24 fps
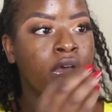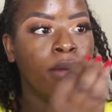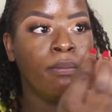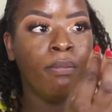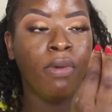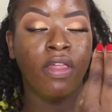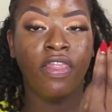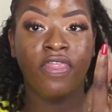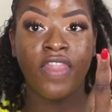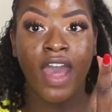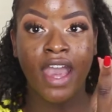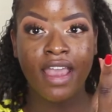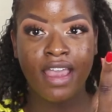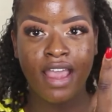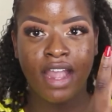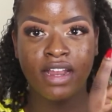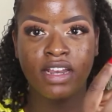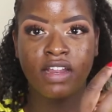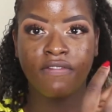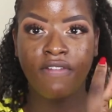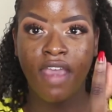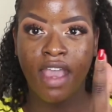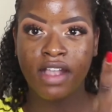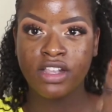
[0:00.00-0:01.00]
But that kind
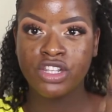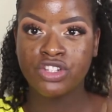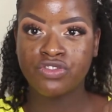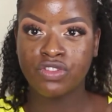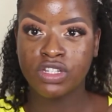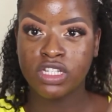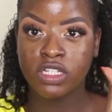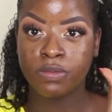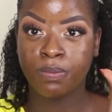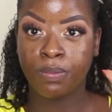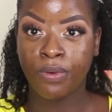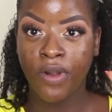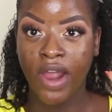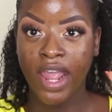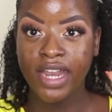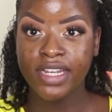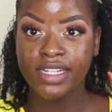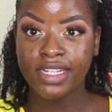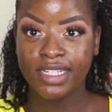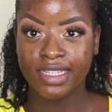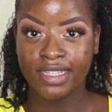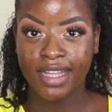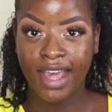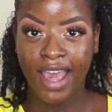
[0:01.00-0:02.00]
of extra
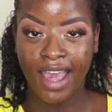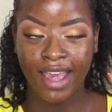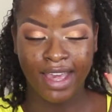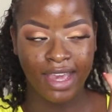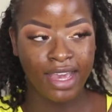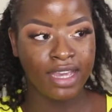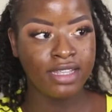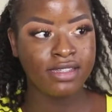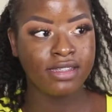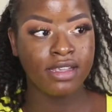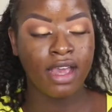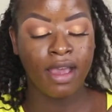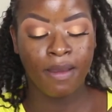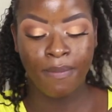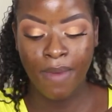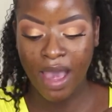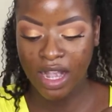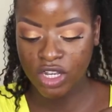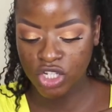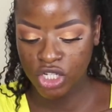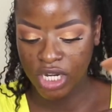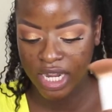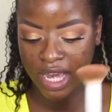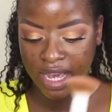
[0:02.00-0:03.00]
spread in the hairs
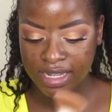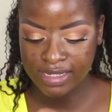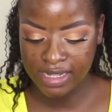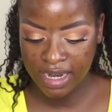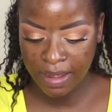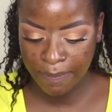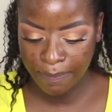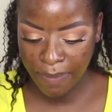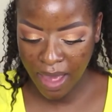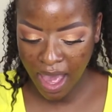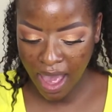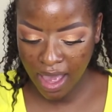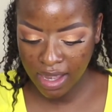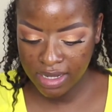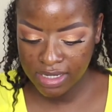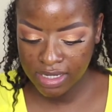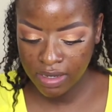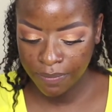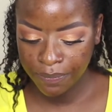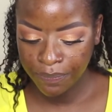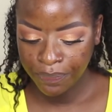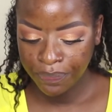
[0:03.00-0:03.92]
actually has an impact.